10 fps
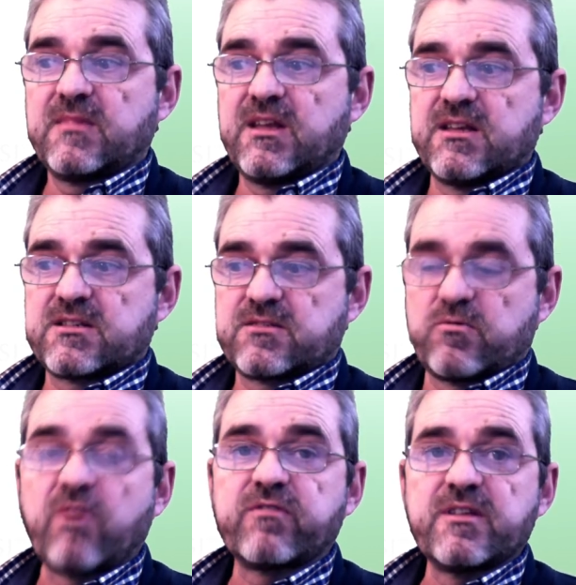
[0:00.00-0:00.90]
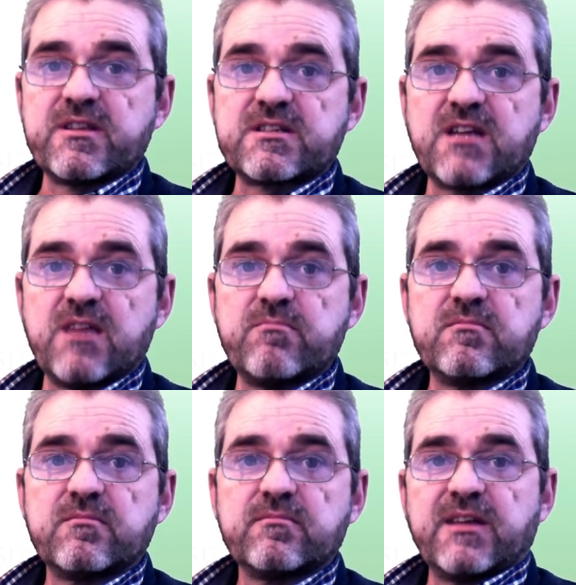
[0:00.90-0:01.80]
is roughly the
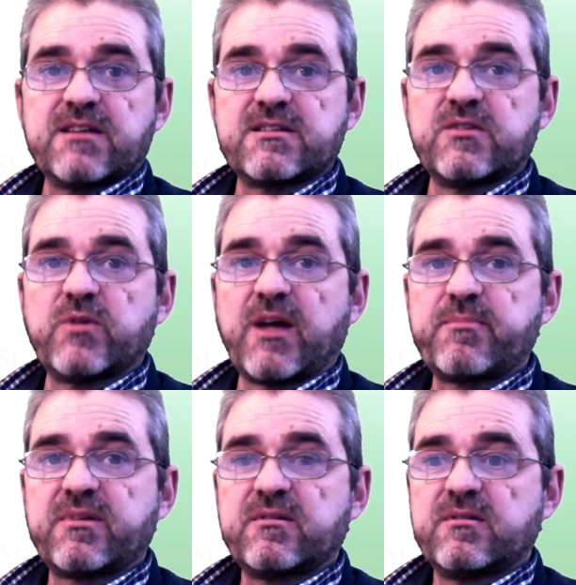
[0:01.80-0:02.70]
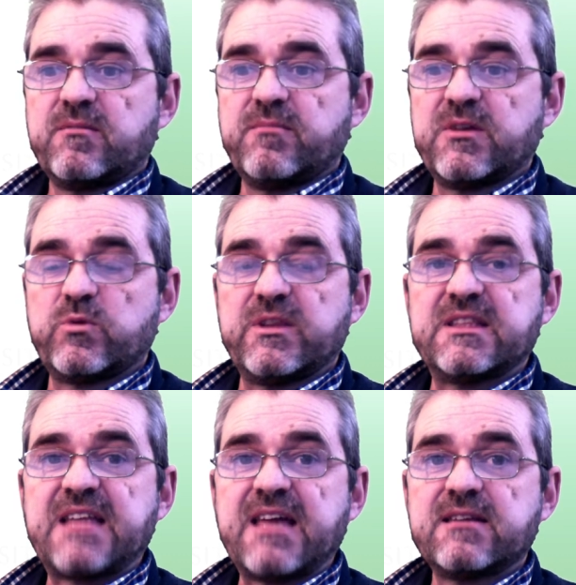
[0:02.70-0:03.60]
same as the new gap between
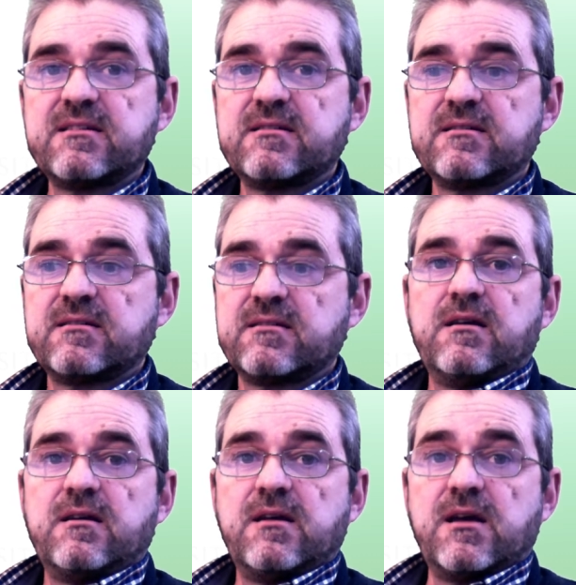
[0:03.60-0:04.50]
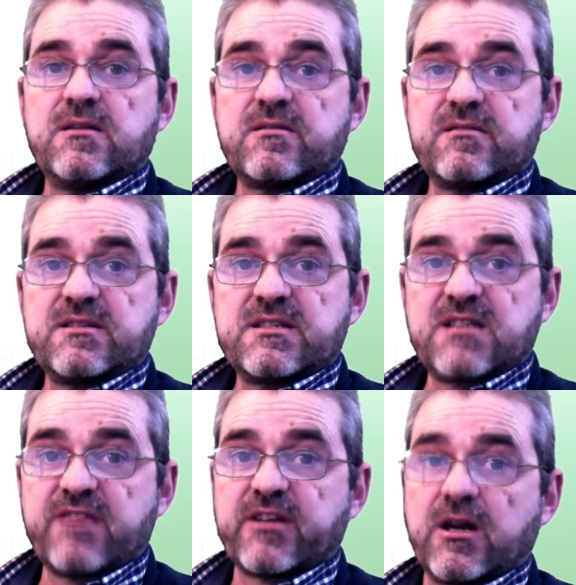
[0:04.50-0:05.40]
10 and
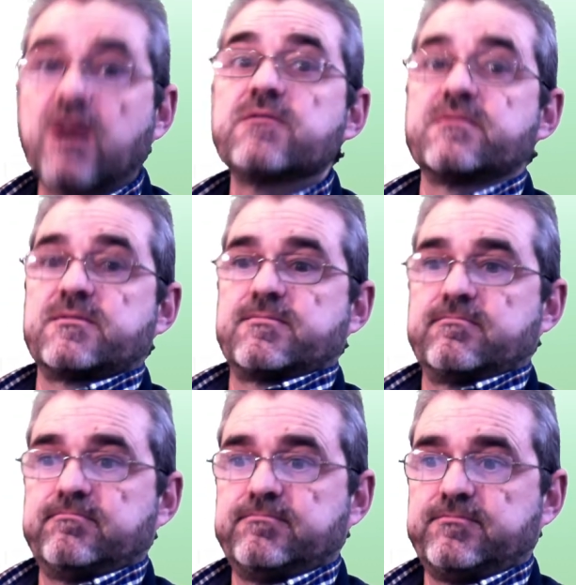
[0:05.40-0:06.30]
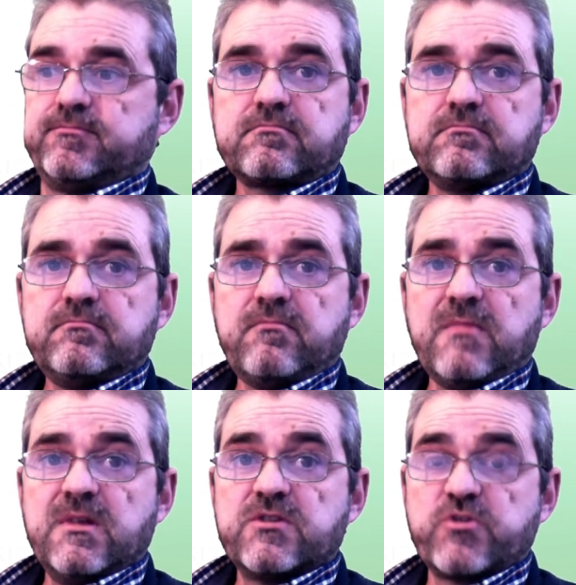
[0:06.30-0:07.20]
700.
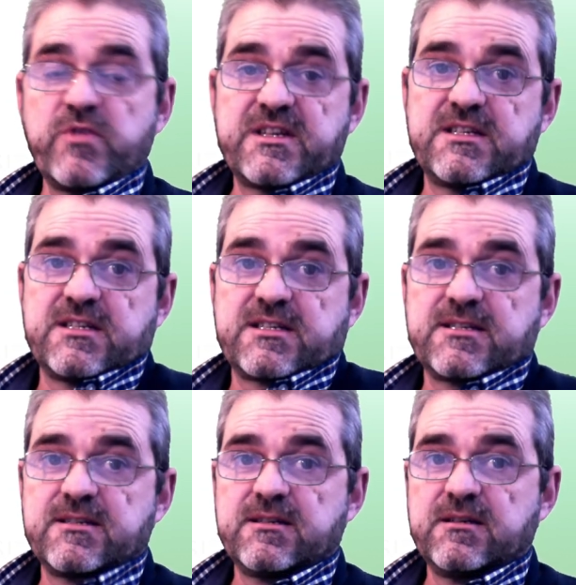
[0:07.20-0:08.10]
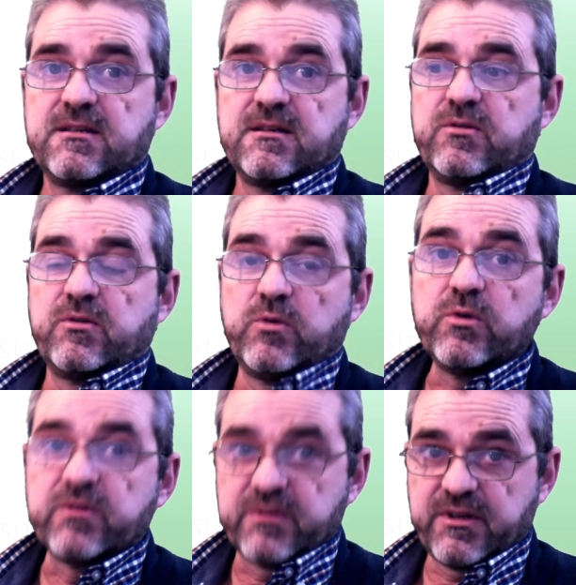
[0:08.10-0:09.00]
So this is
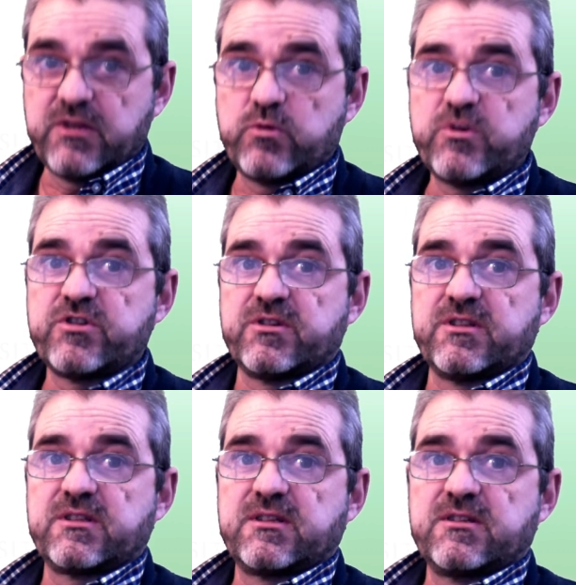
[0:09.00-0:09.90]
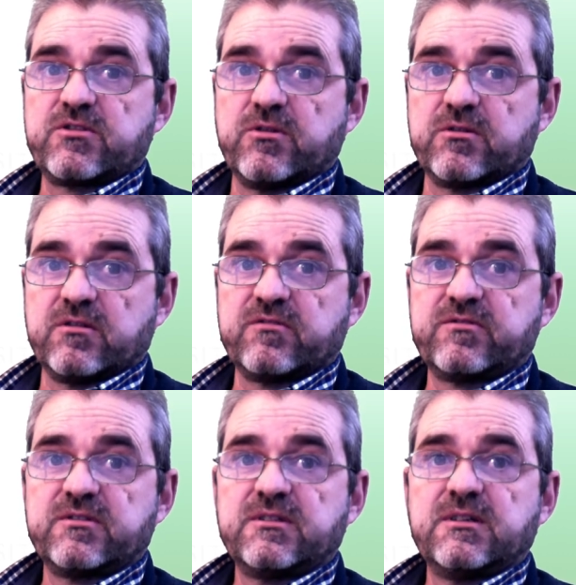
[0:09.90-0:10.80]
good in intuition. It sort
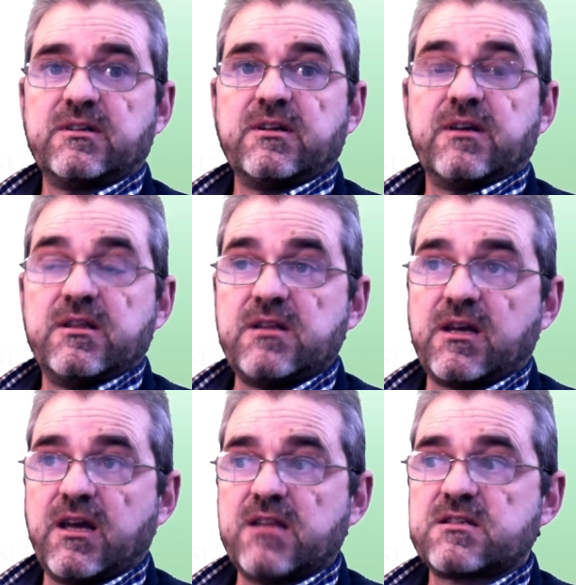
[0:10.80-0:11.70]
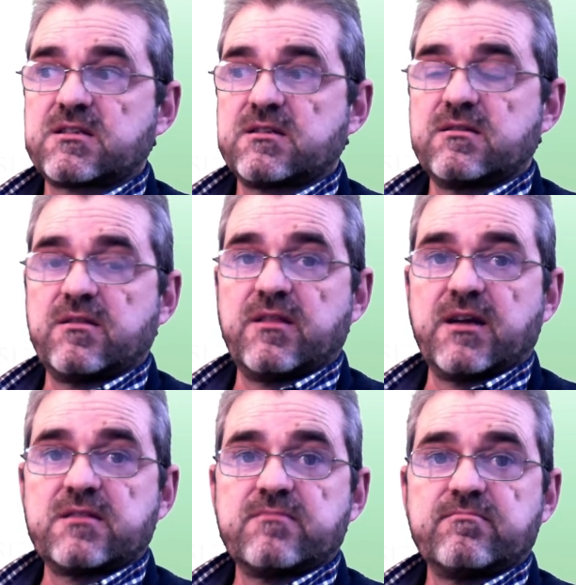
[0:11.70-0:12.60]
of indicates
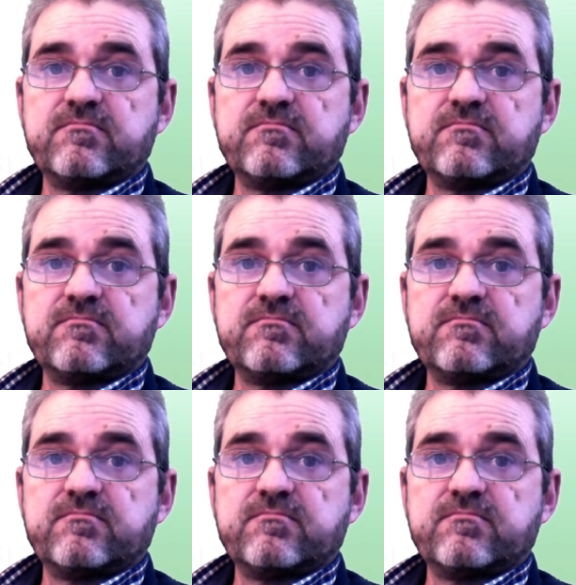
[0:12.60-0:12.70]
that